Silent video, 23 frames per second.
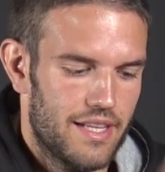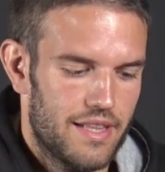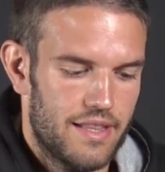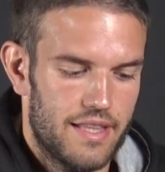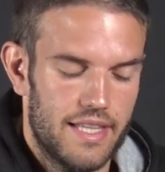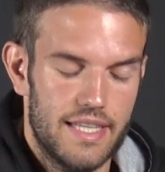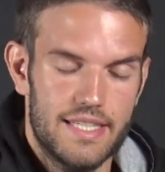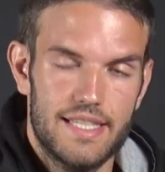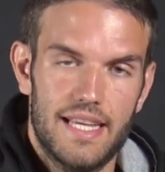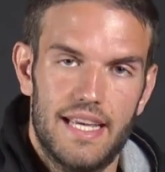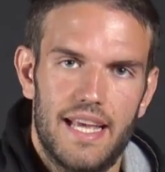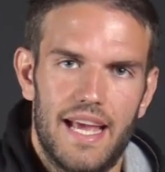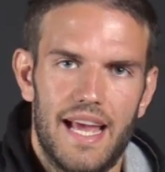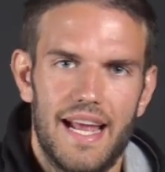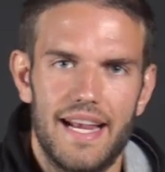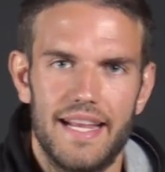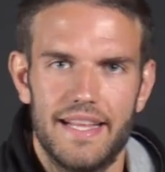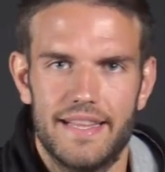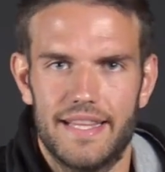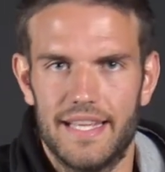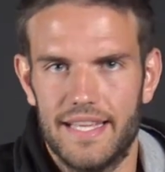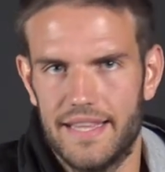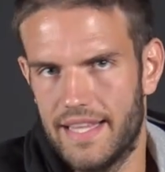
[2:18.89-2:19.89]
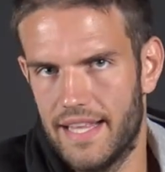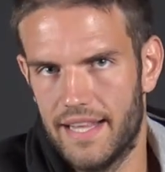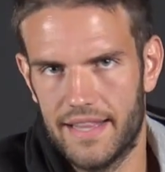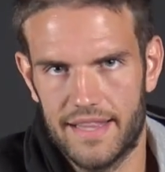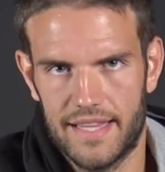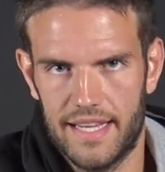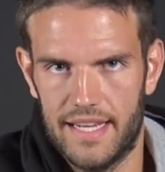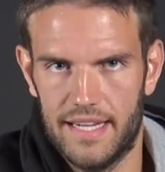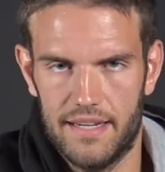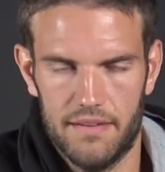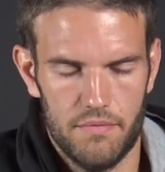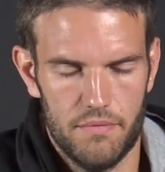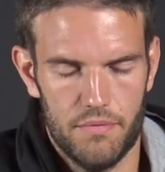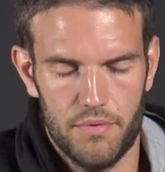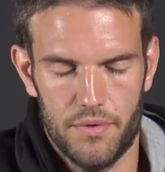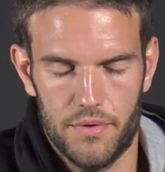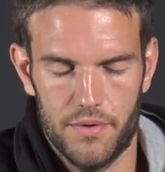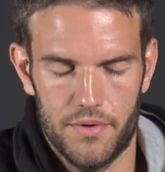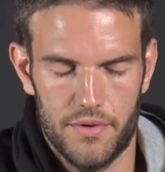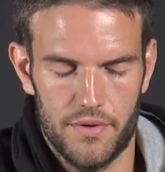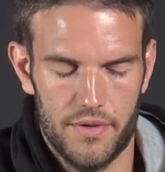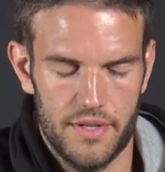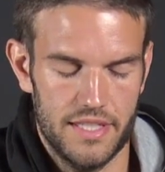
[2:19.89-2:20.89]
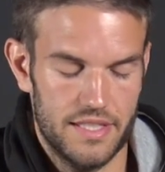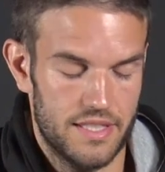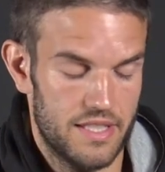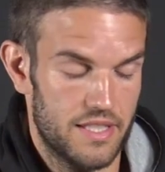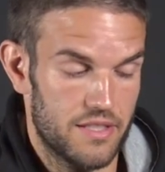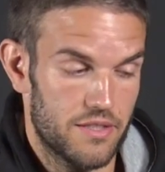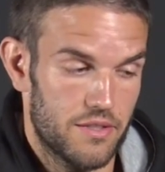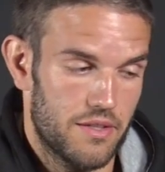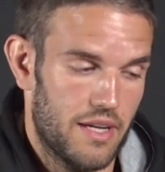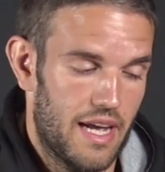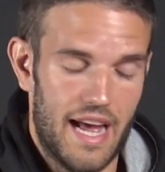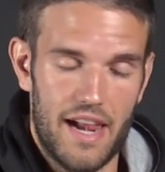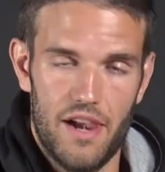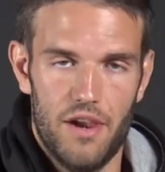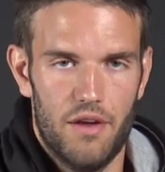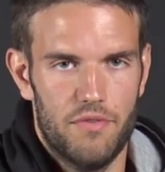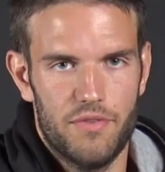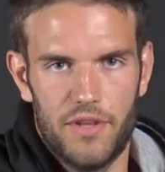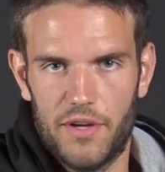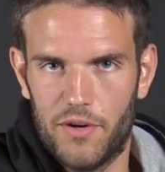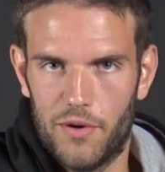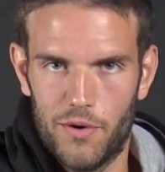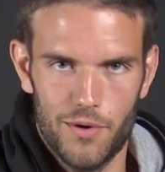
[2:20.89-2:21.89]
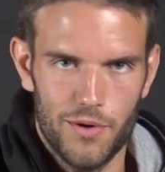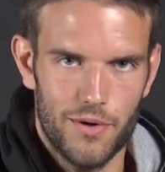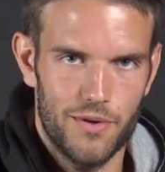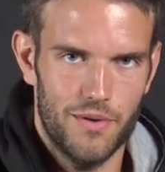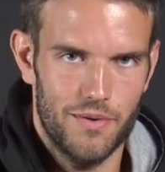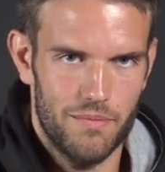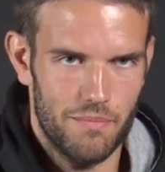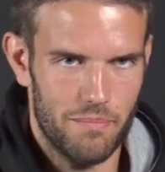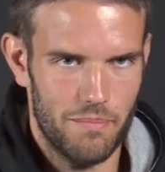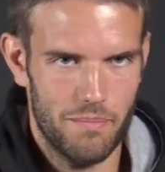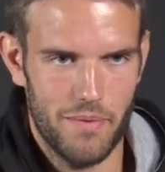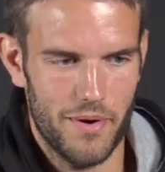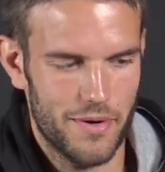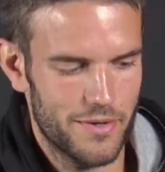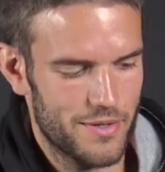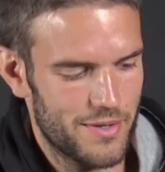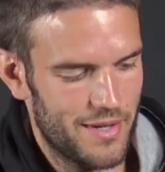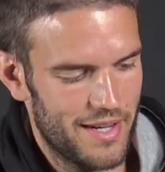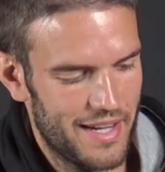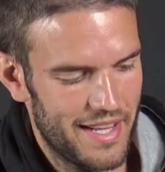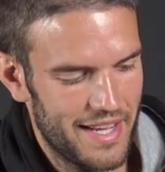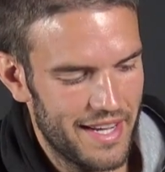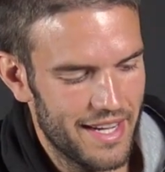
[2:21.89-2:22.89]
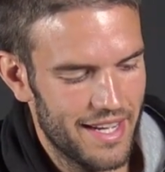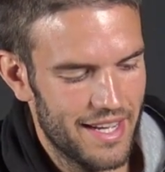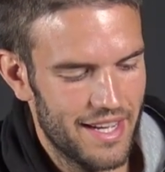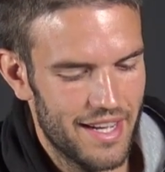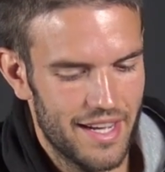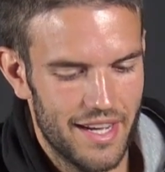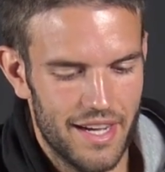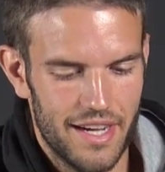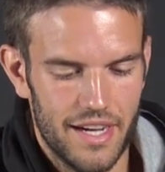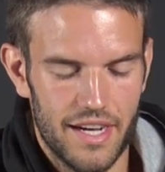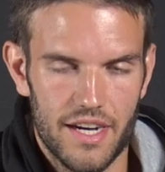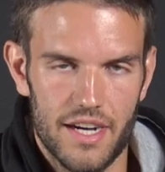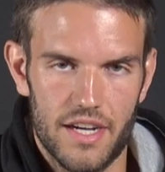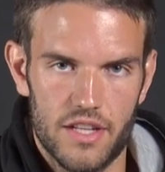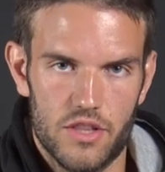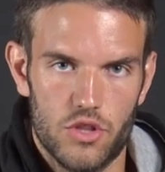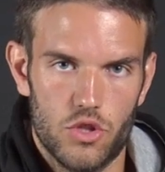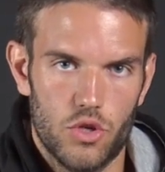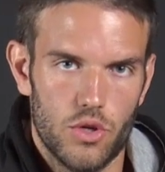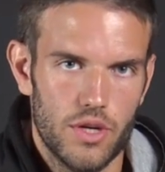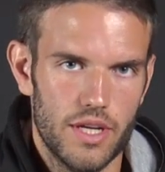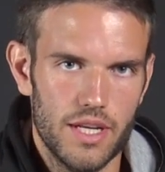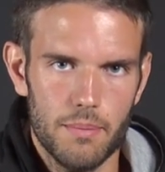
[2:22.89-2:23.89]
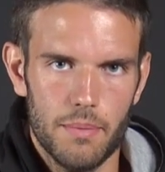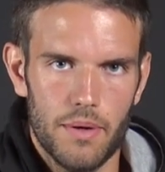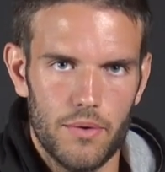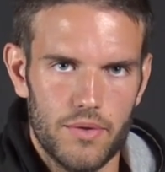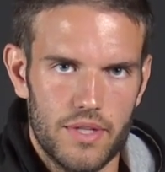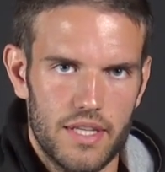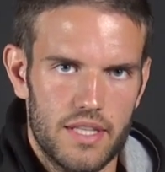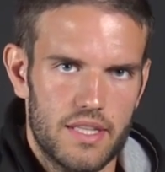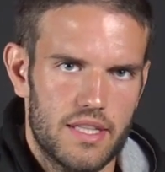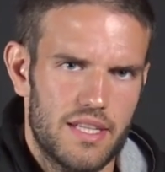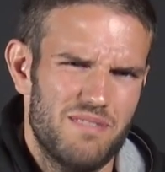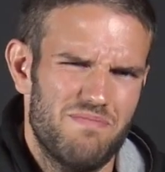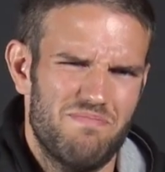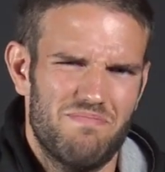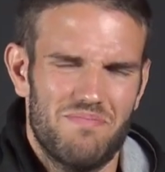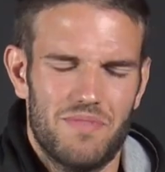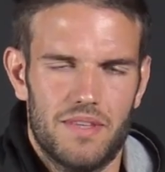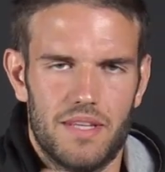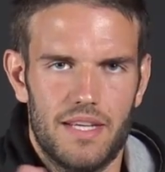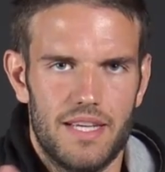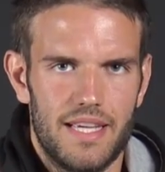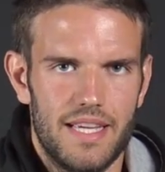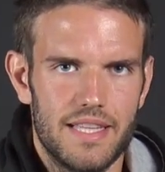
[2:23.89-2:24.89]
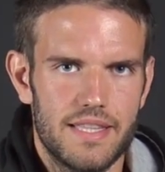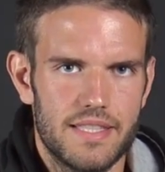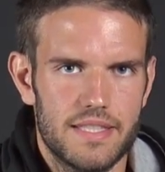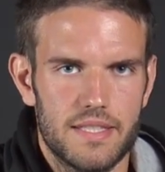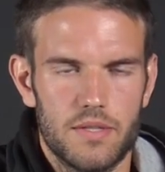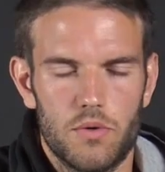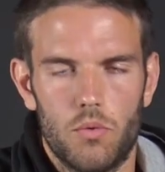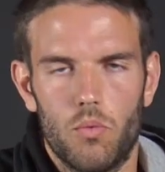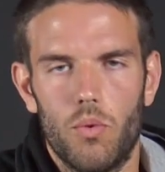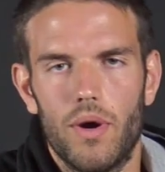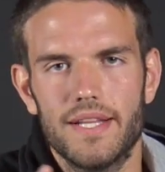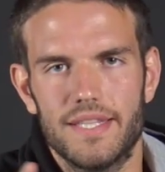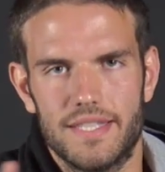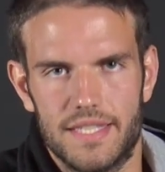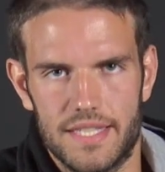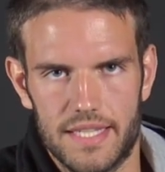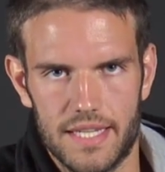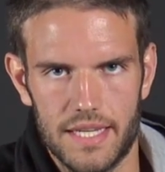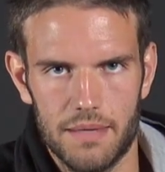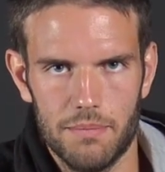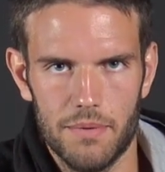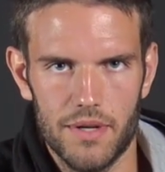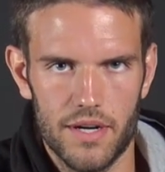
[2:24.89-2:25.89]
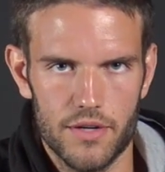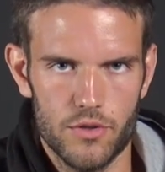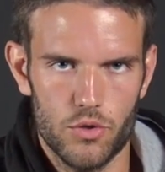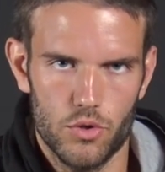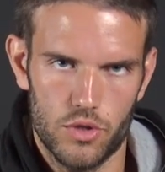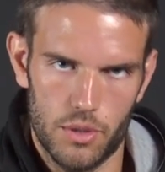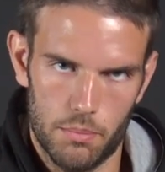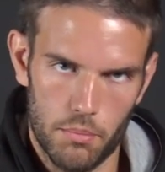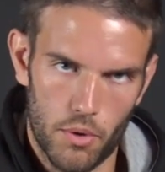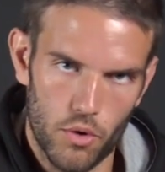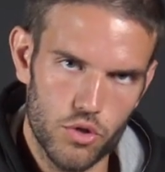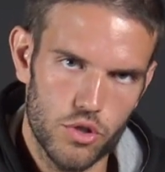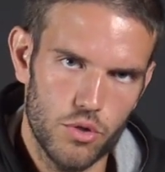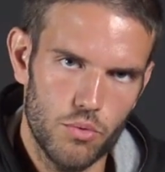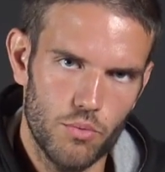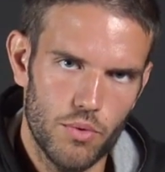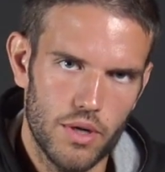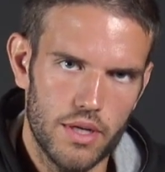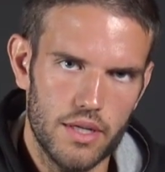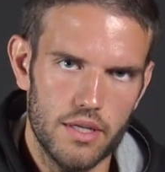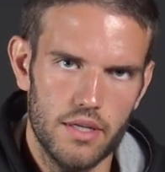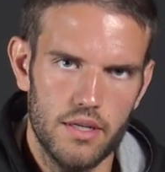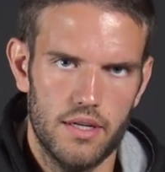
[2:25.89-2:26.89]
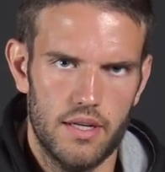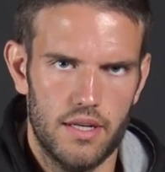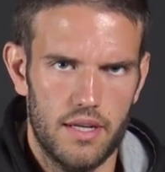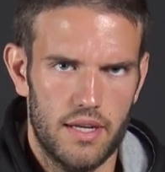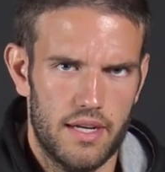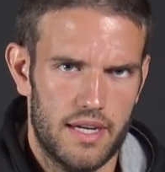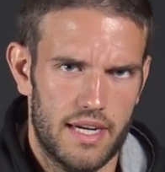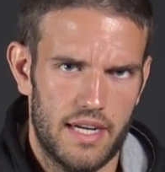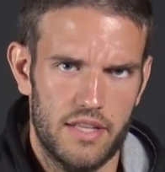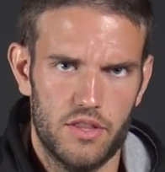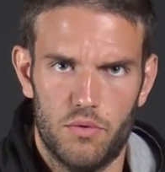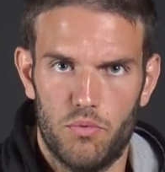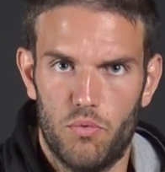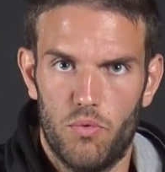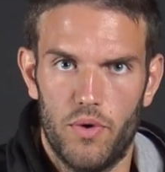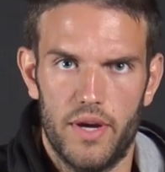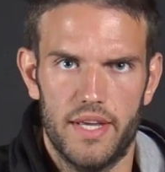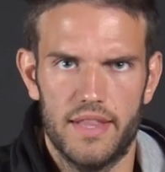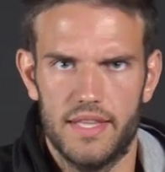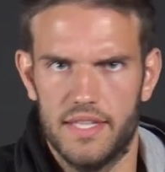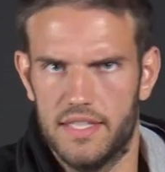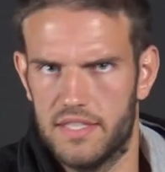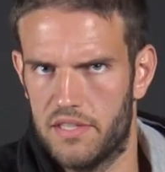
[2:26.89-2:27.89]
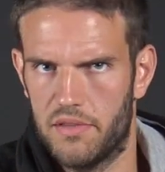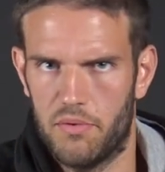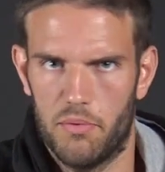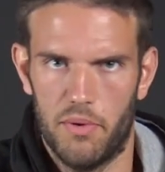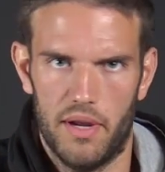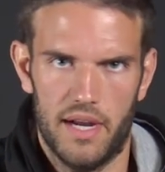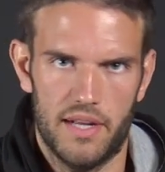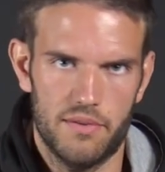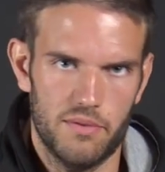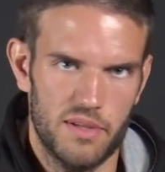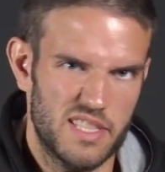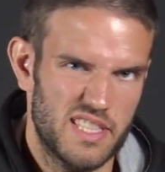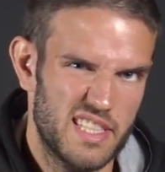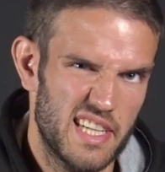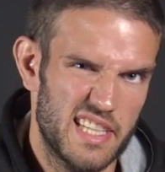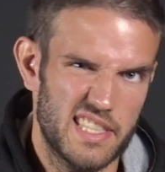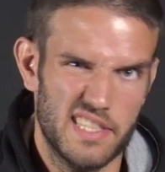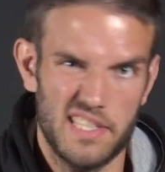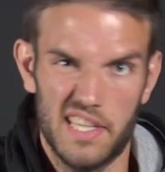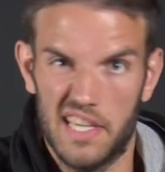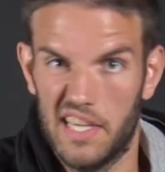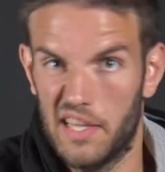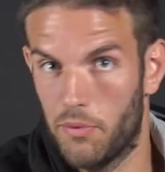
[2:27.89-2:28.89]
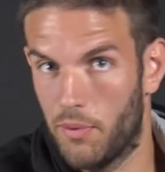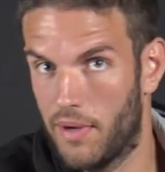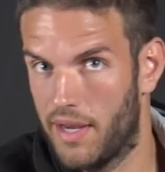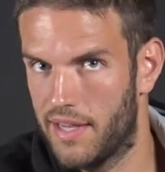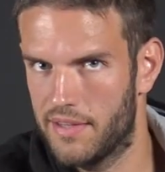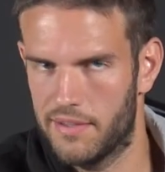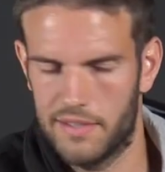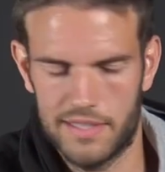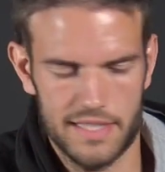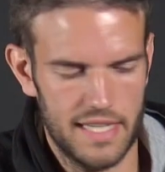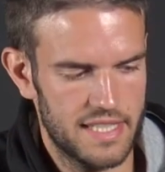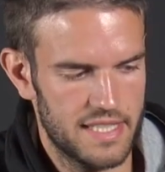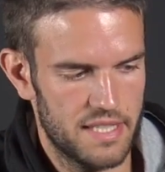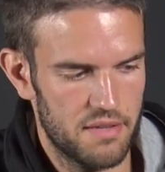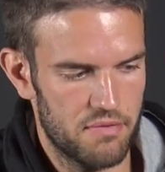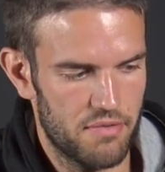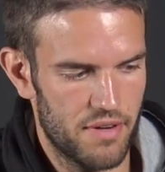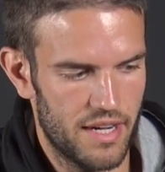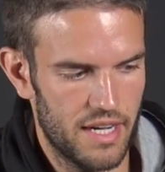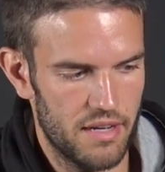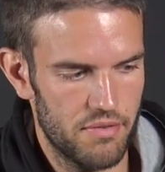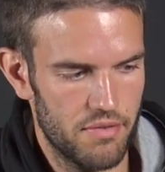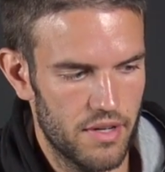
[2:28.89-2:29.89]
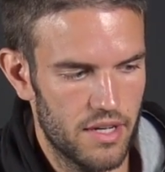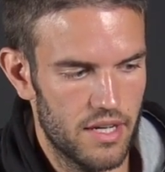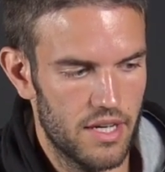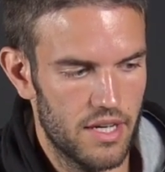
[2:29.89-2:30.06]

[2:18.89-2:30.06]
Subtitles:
This Elite Delta for this season, I love the color personally. Talking about it, it's quite similar to the Motion one in kind of weight, is 360, 365.